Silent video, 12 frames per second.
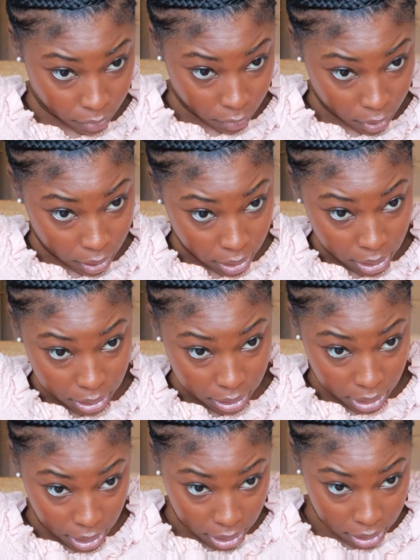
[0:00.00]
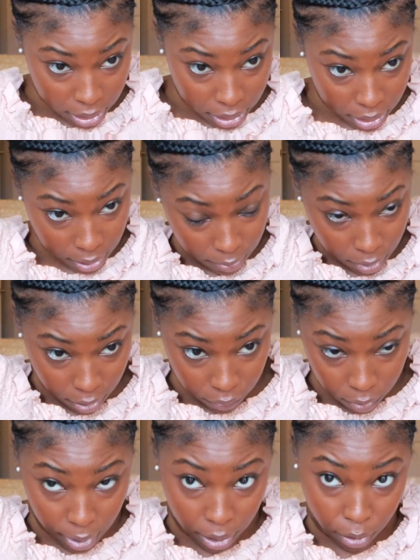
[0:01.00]
because I need something for
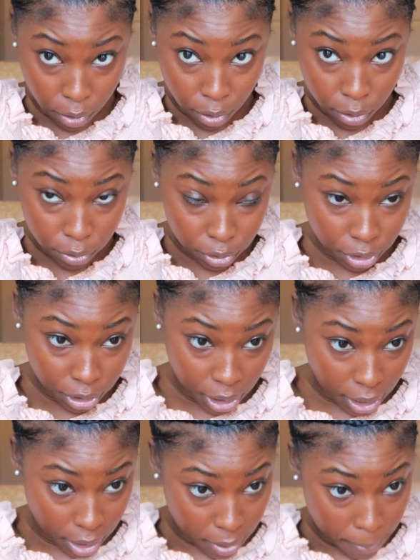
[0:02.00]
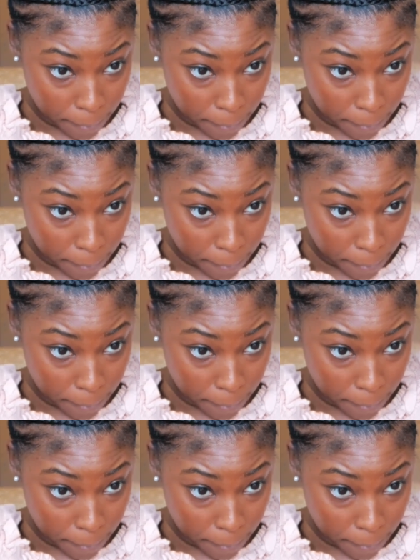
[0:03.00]
my crocheted